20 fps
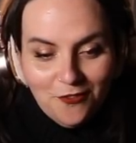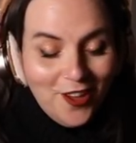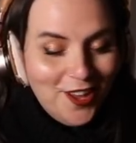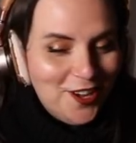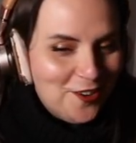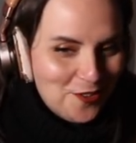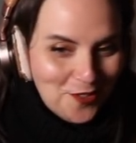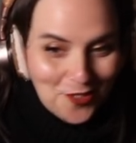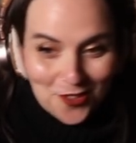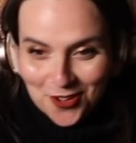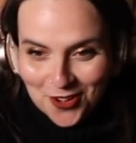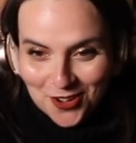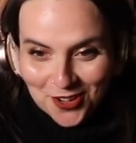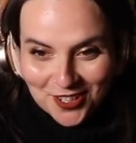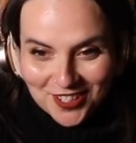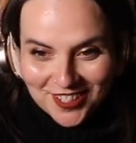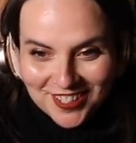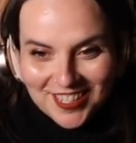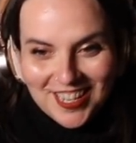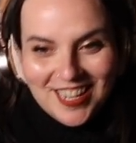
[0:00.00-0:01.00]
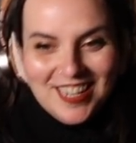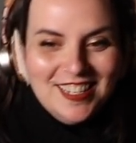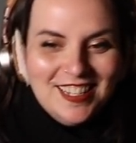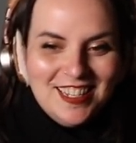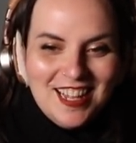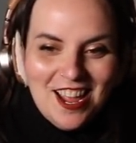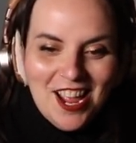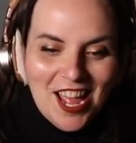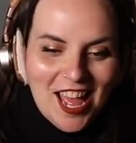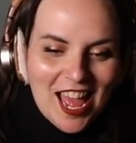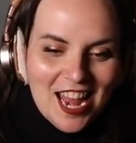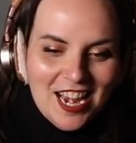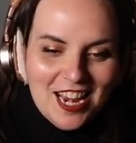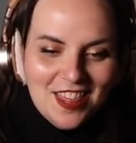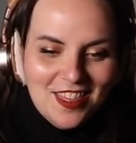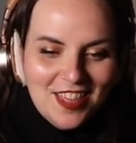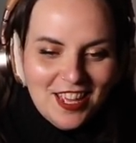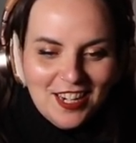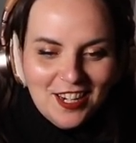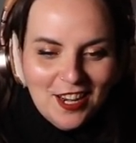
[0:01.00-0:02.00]
final thoughts is there
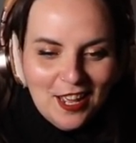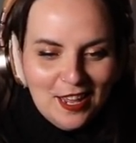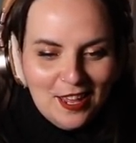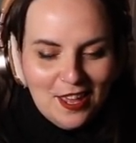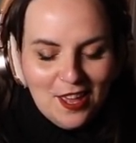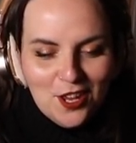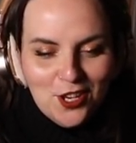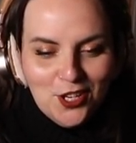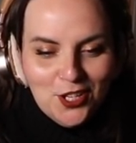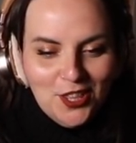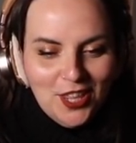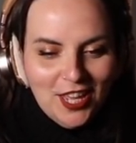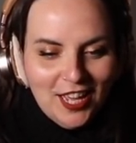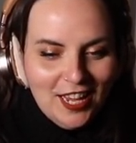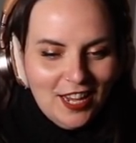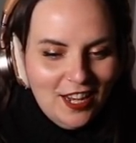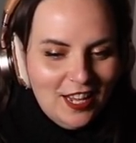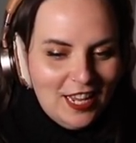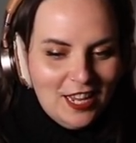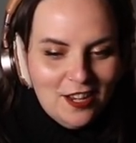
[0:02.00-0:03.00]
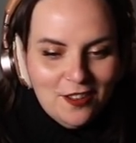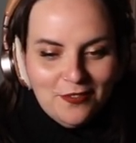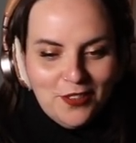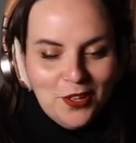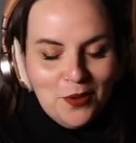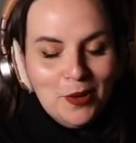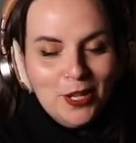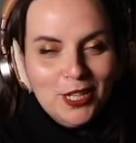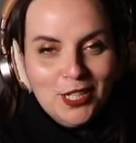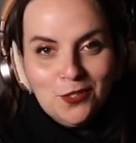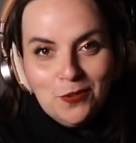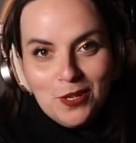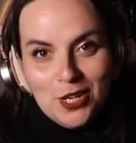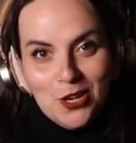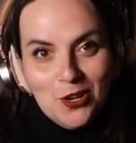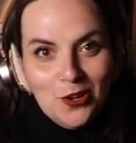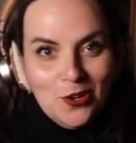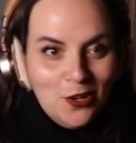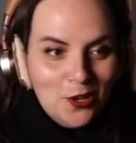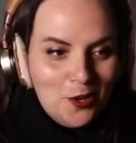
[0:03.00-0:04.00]
anything like do you think like in a few months when
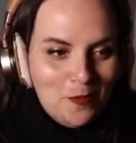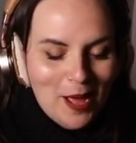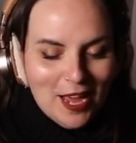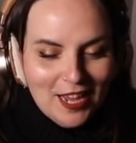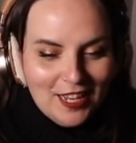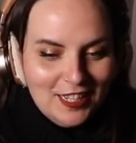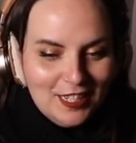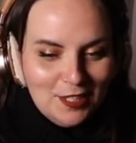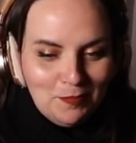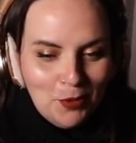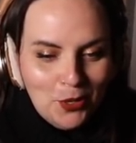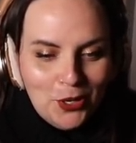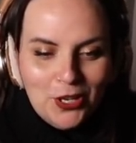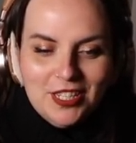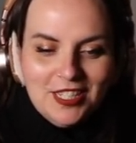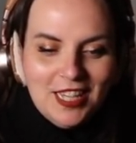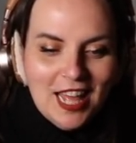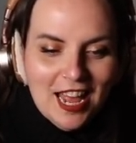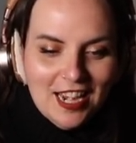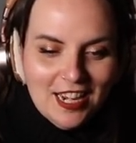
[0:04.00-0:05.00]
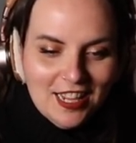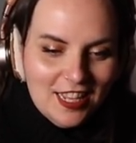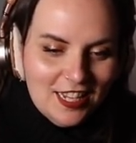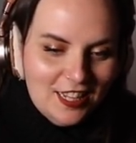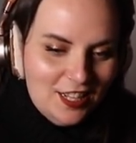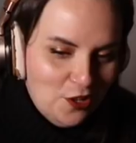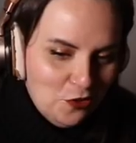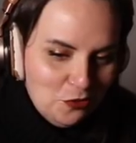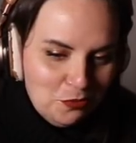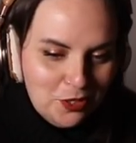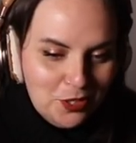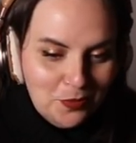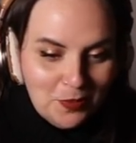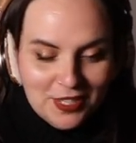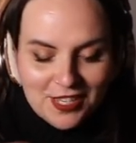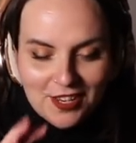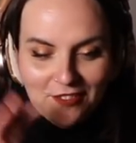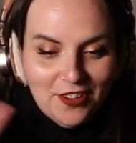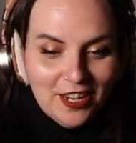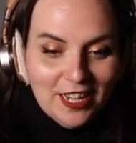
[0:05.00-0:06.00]
you look back at this book is there anything that you'll
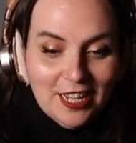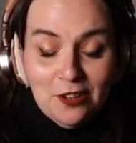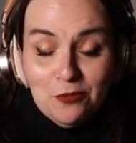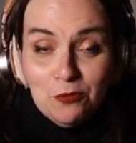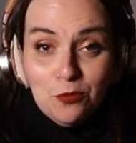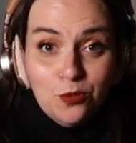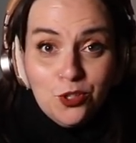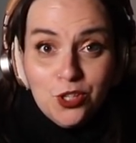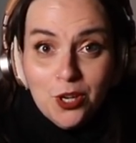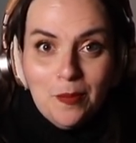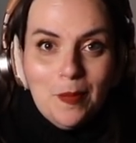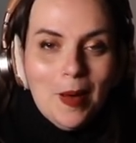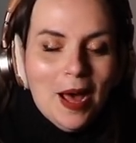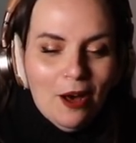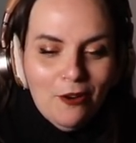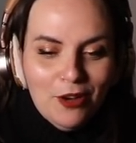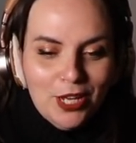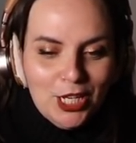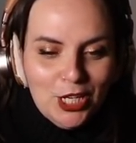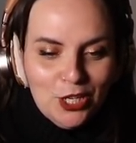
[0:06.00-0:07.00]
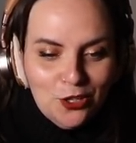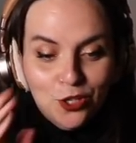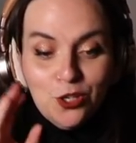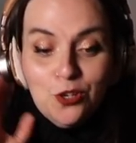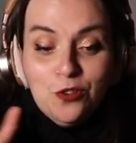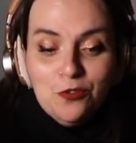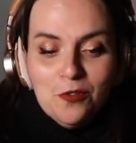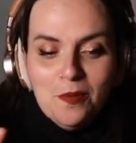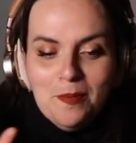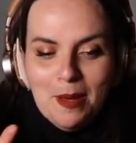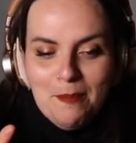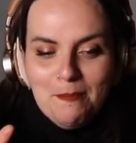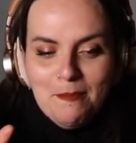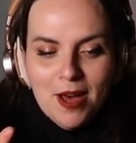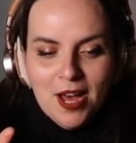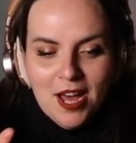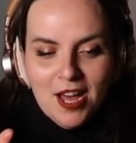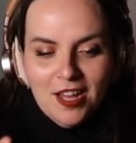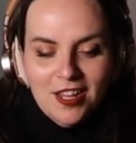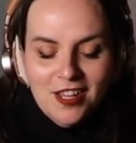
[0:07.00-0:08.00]
specifically will jump out at you that you'll
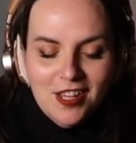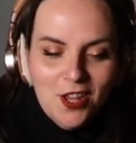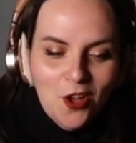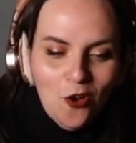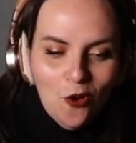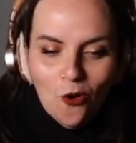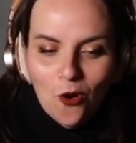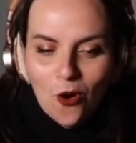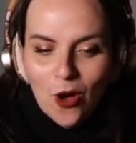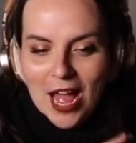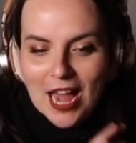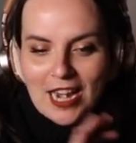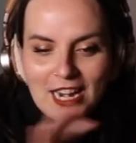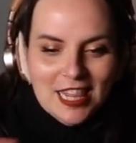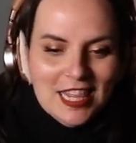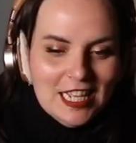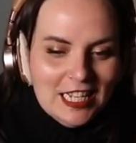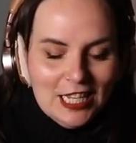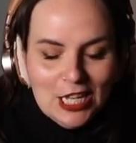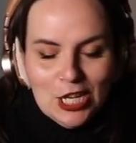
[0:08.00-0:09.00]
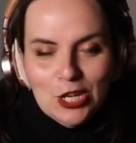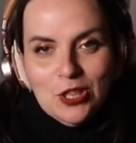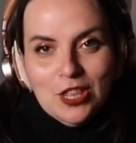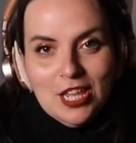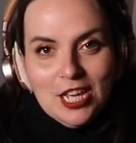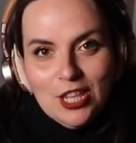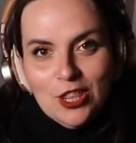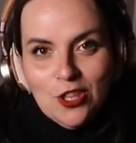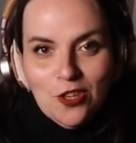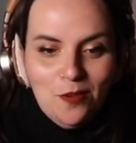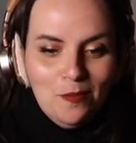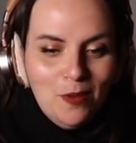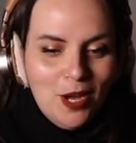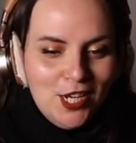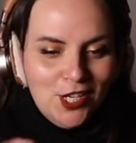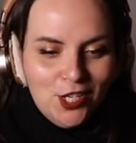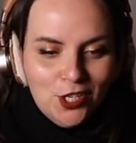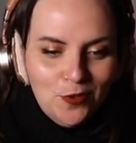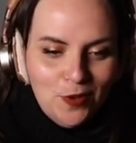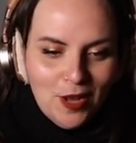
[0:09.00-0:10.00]
remember or anything that you think that you
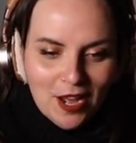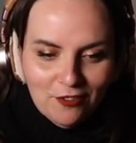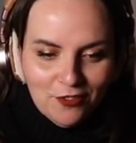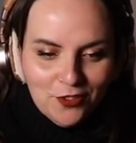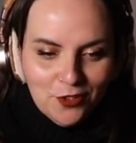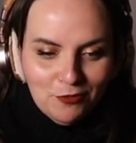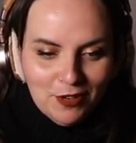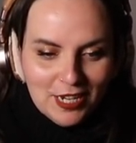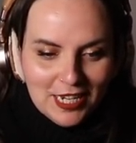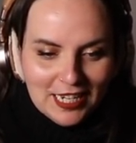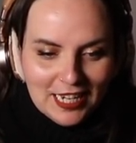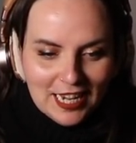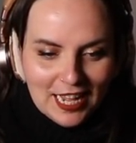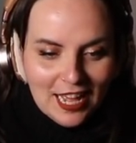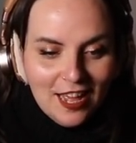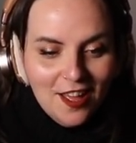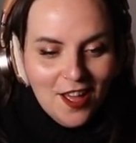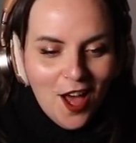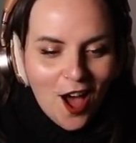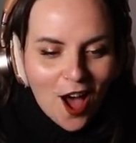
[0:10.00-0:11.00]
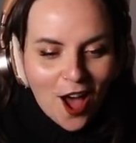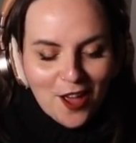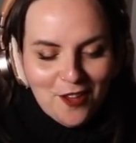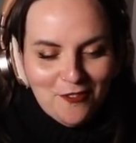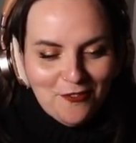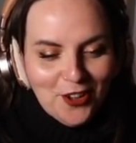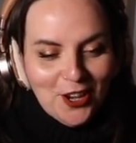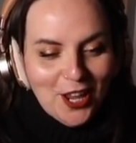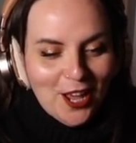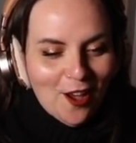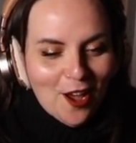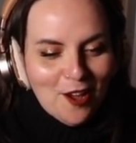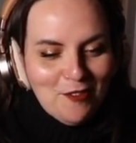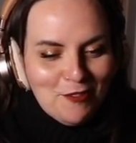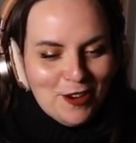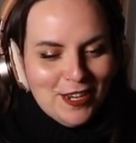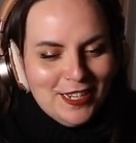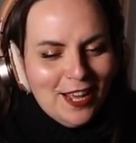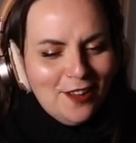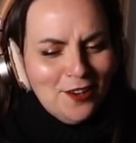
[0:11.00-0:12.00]
might do after reading it i feel like i've
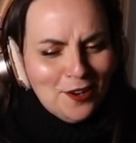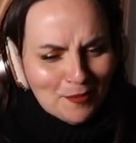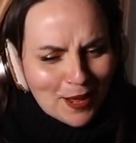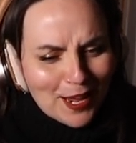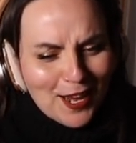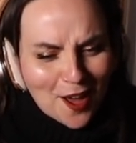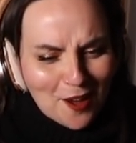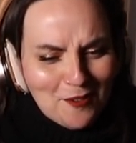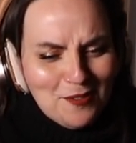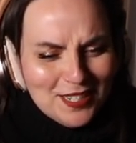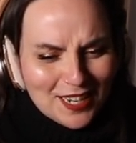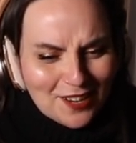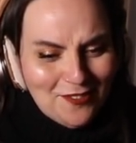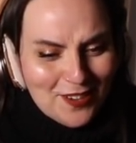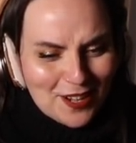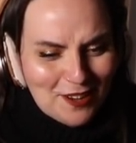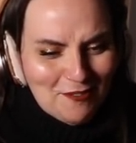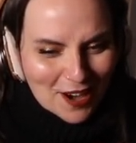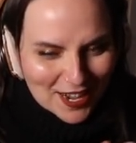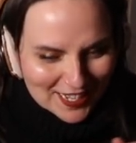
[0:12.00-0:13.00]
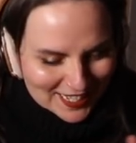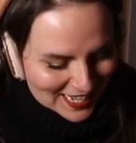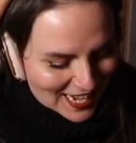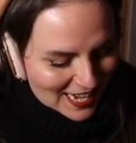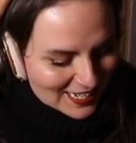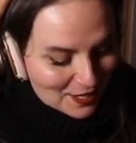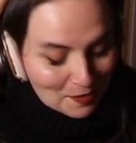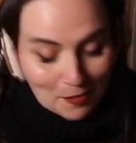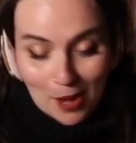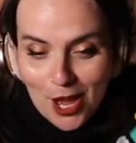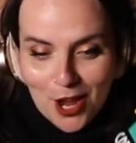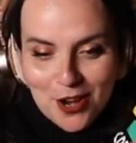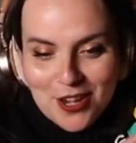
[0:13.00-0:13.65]
written down i'm like i would definitely write a letter but i